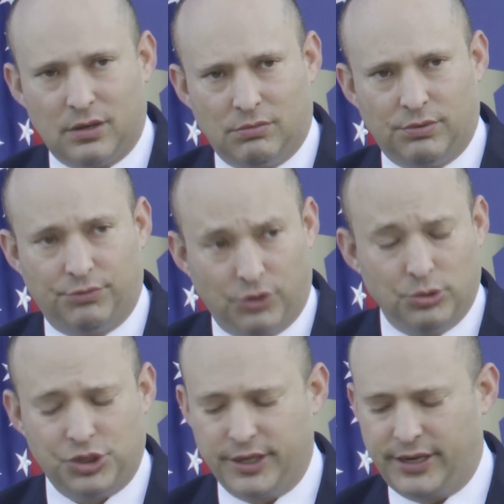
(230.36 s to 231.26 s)

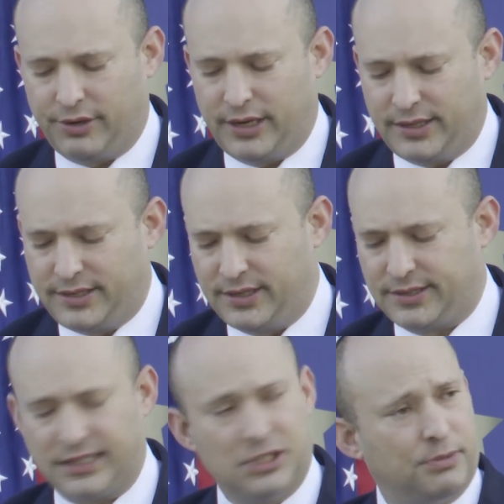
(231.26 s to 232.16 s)
revolutionary
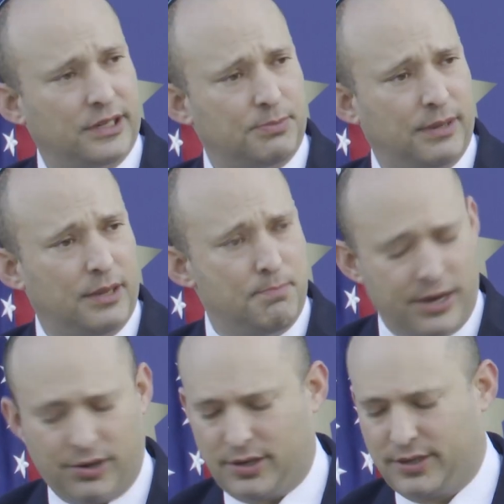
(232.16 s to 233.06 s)
ideas expressed by
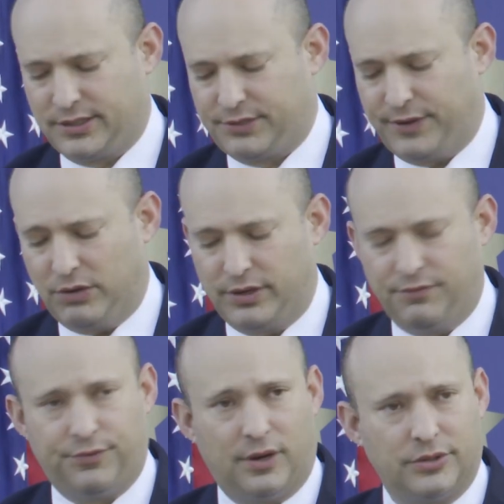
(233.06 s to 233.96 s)
America's founding
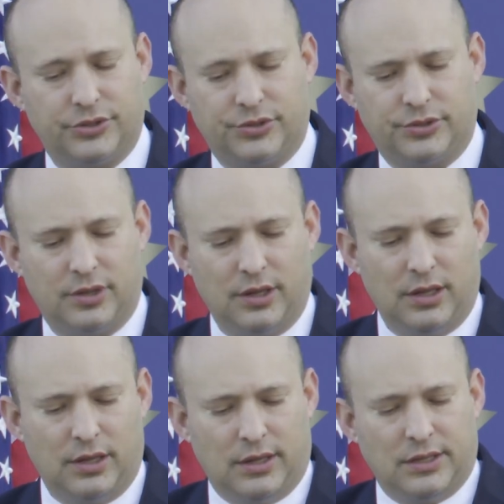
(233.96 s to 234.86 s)
fathers
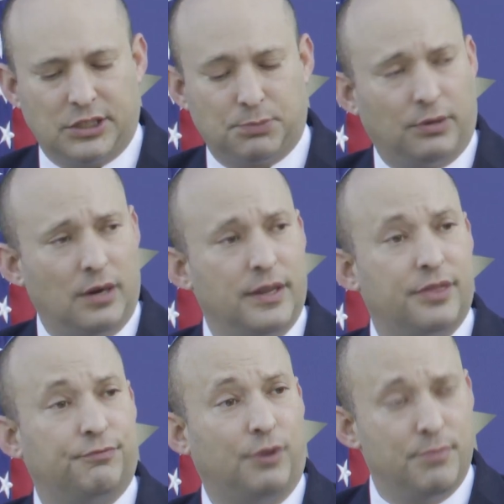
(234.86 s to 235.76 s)
sprung
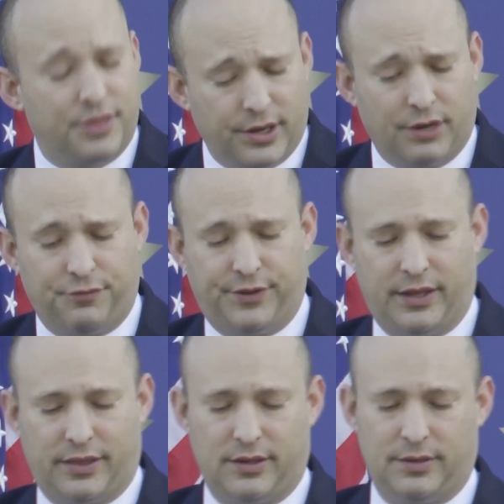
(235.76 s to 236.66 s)
from their
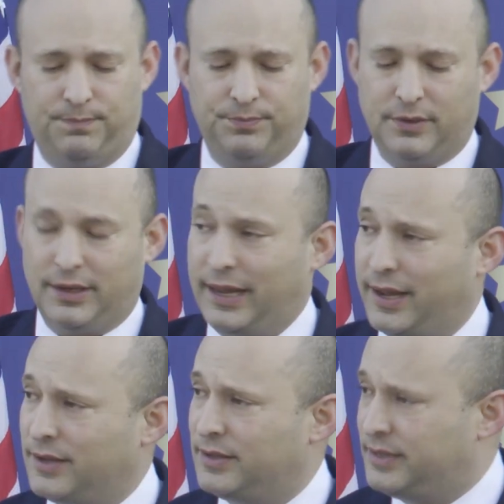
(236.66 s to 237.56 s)
faith in
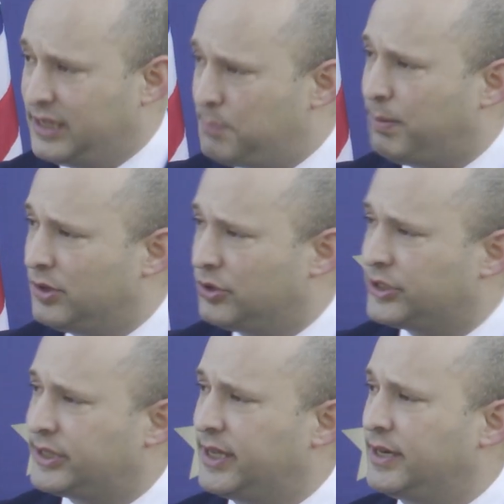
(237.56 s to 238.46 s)
and deep
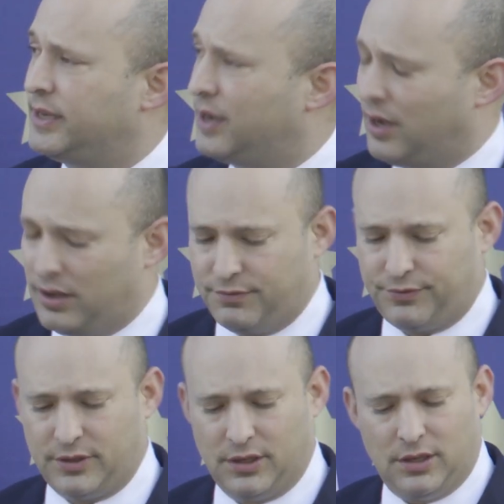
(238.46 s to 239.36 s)
understanding
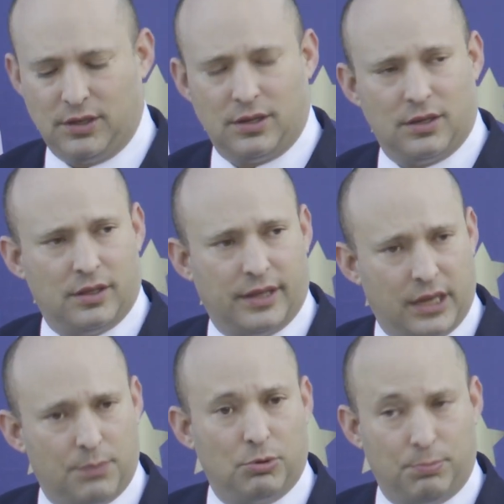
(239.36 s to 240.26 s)
of the Hebrew